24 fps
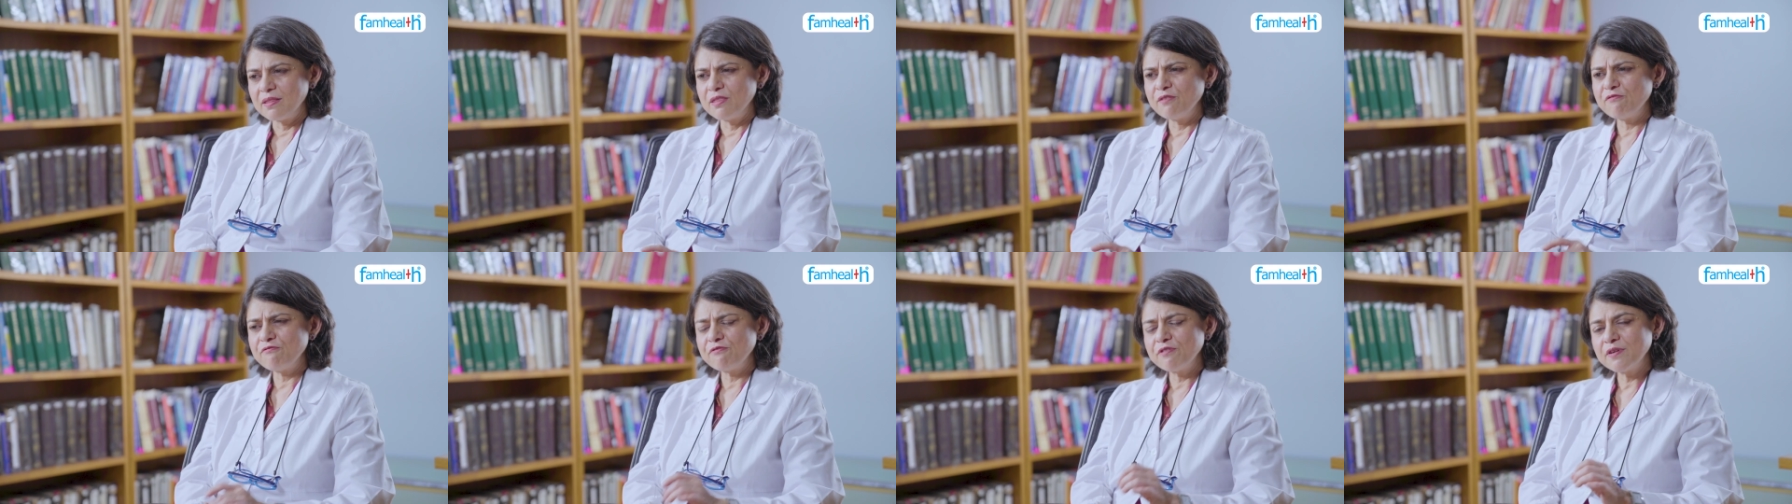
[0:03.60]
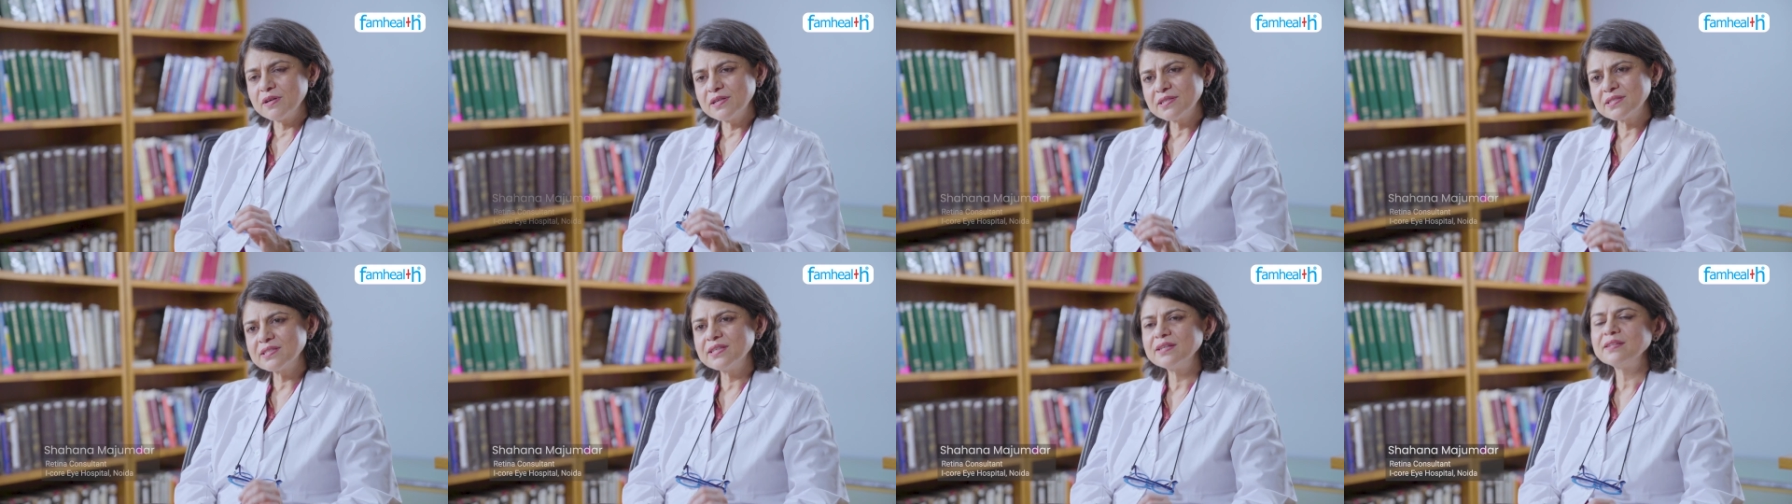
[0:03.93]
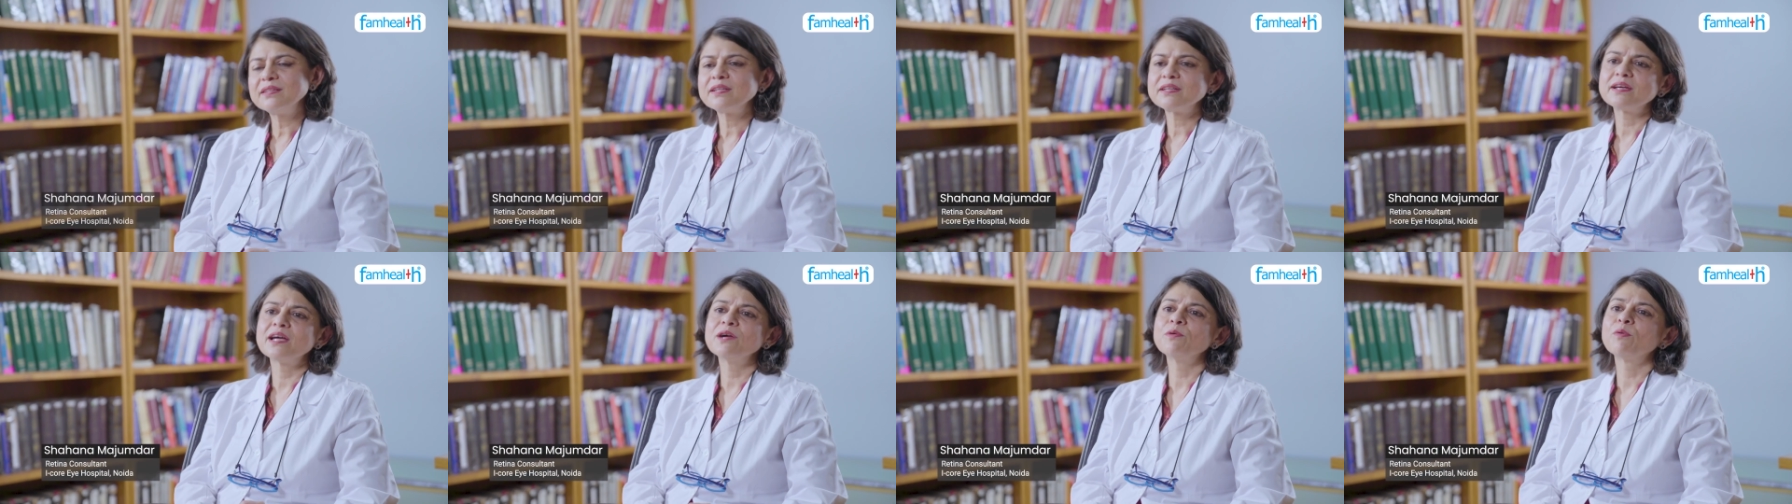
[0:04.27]
The first
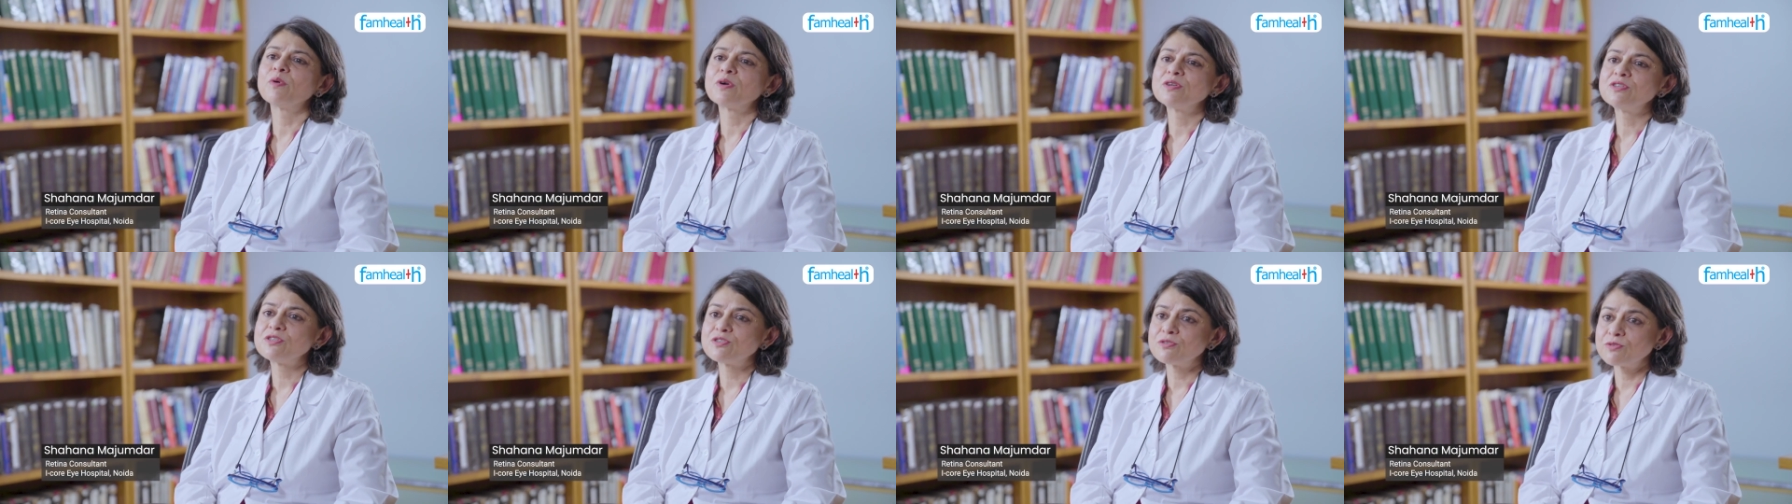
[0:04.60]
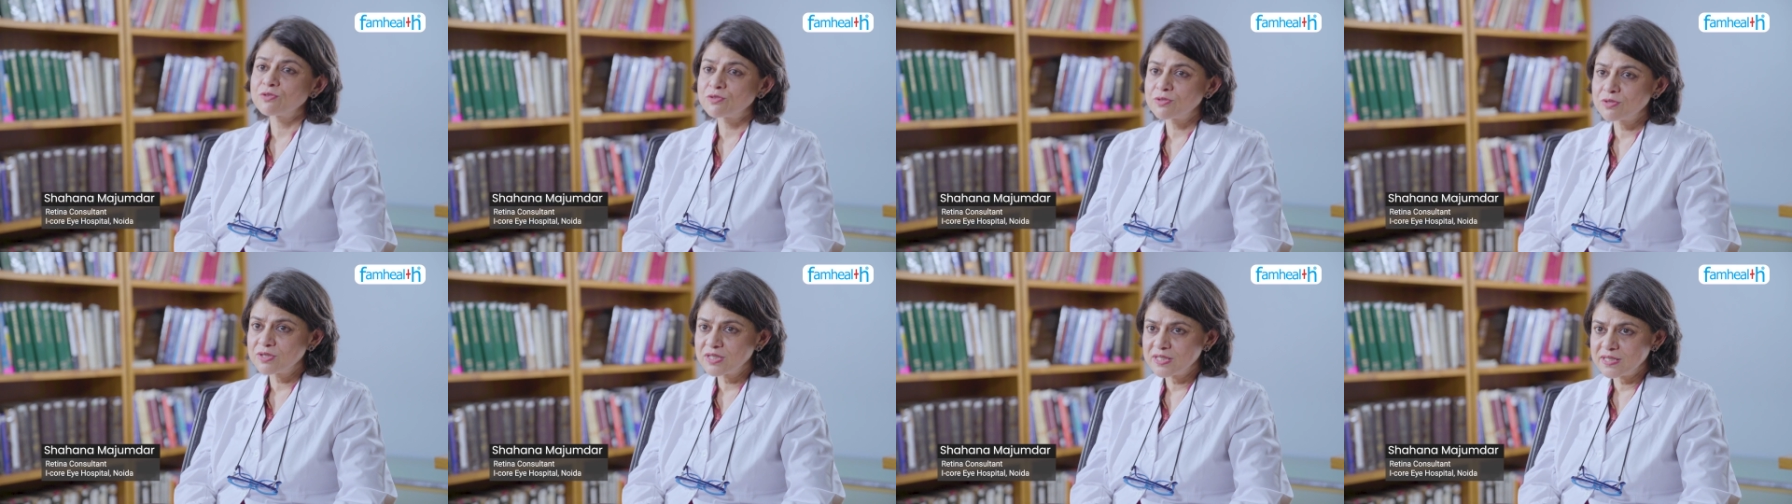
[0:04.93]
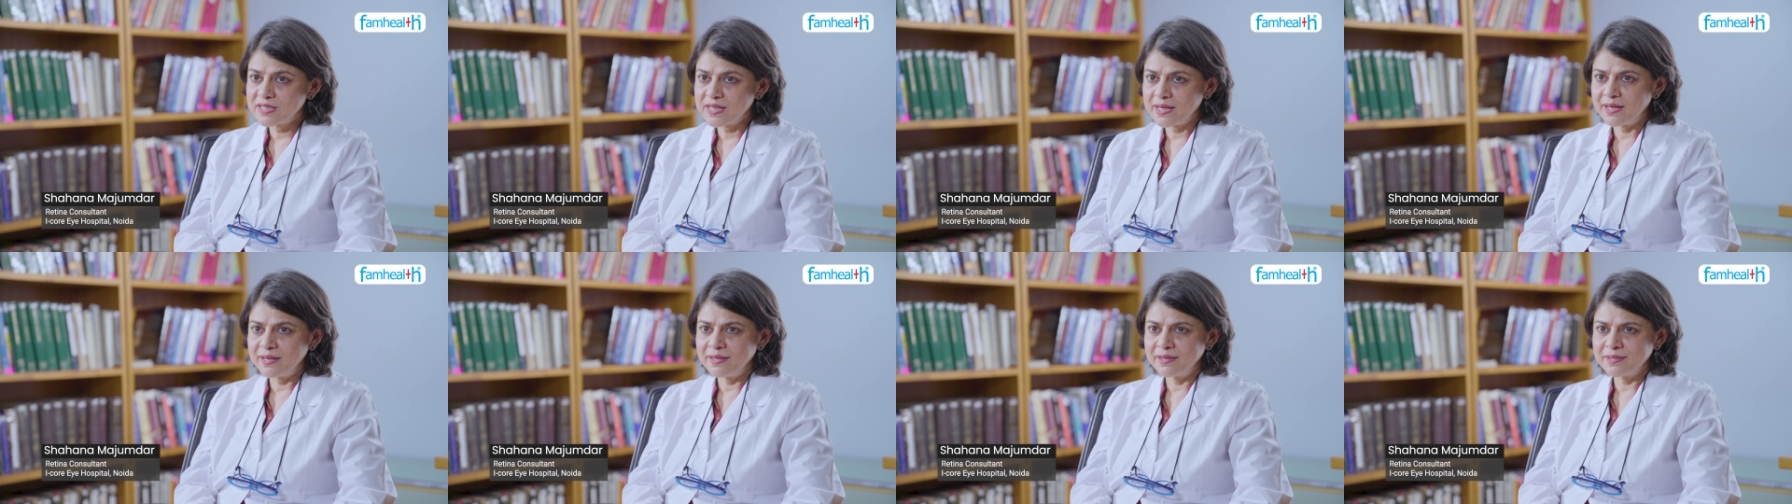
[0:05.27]
thing that I want to
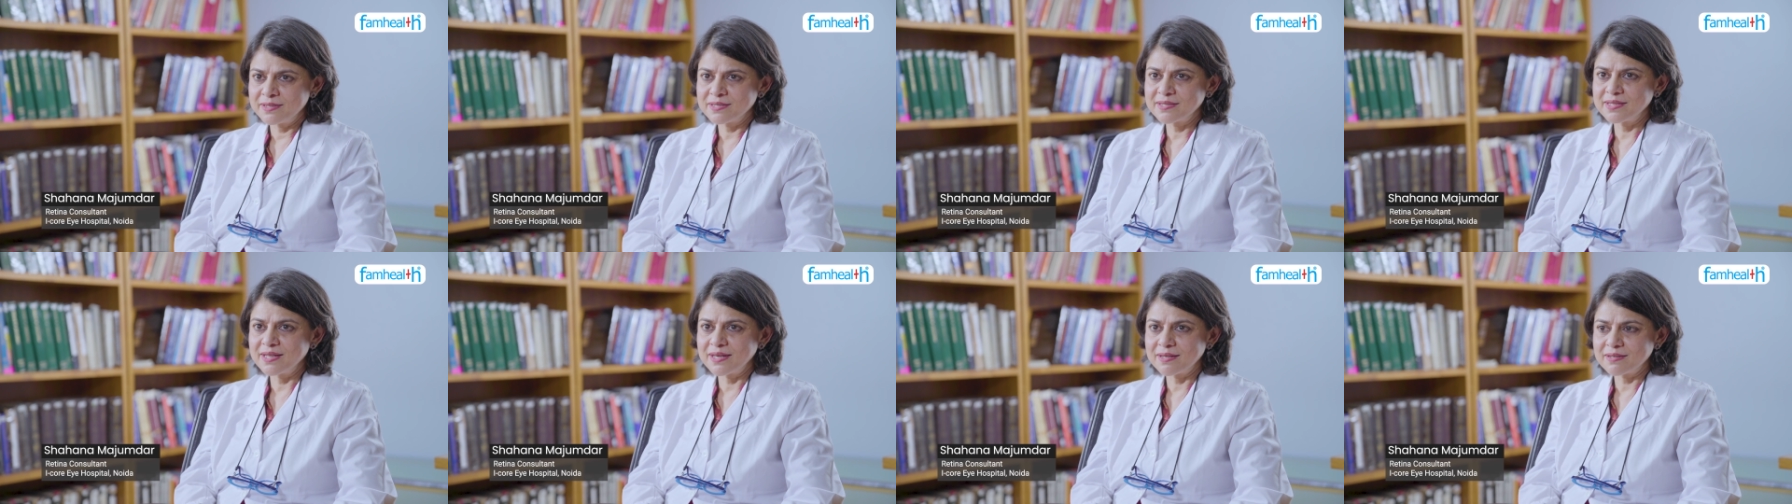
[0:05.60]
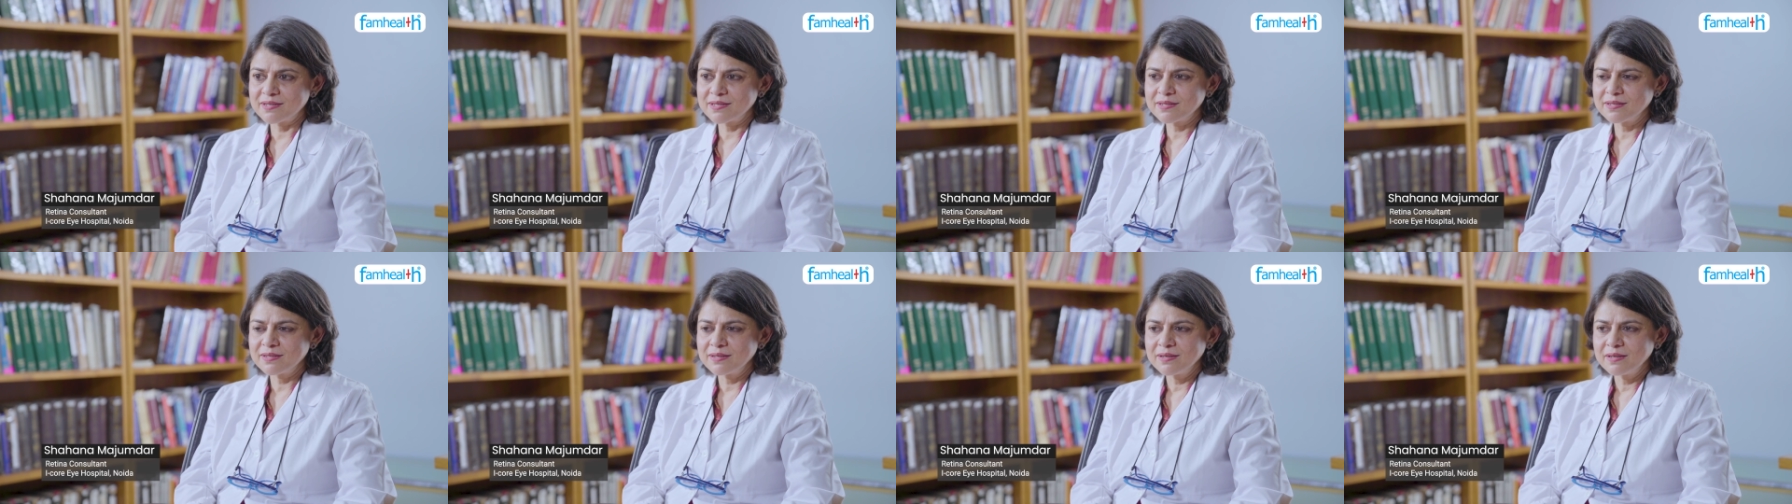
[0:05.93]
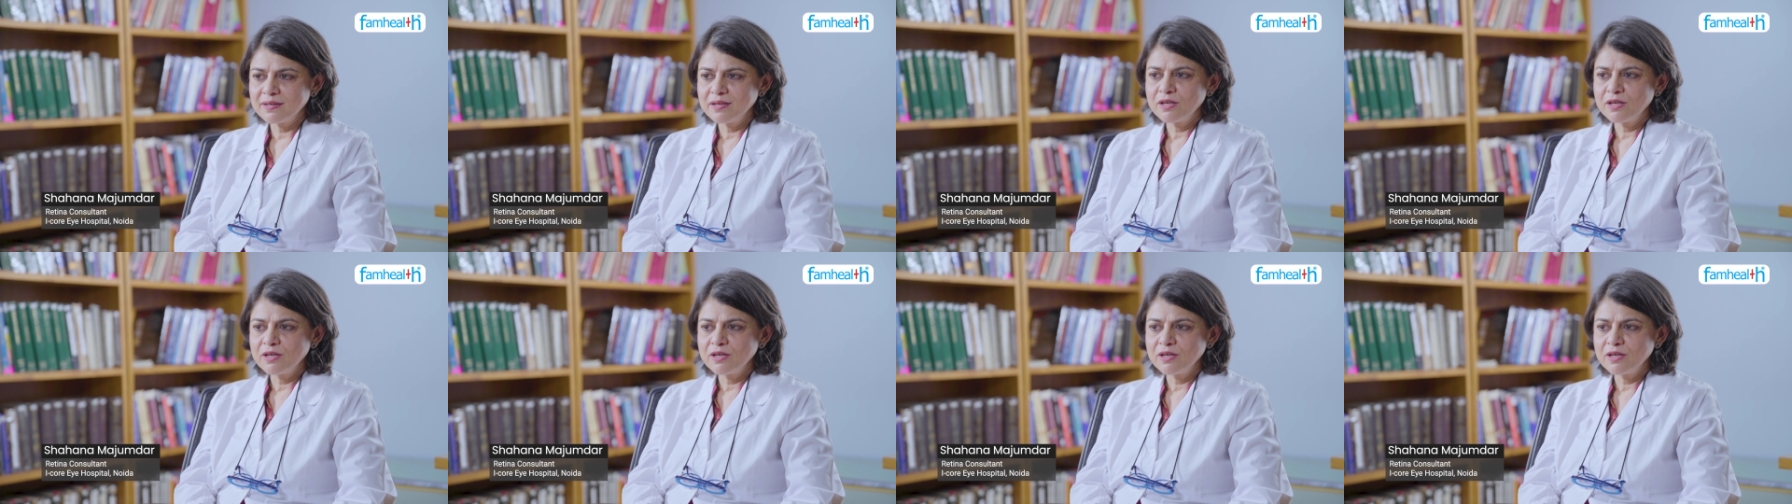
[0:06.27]
say is that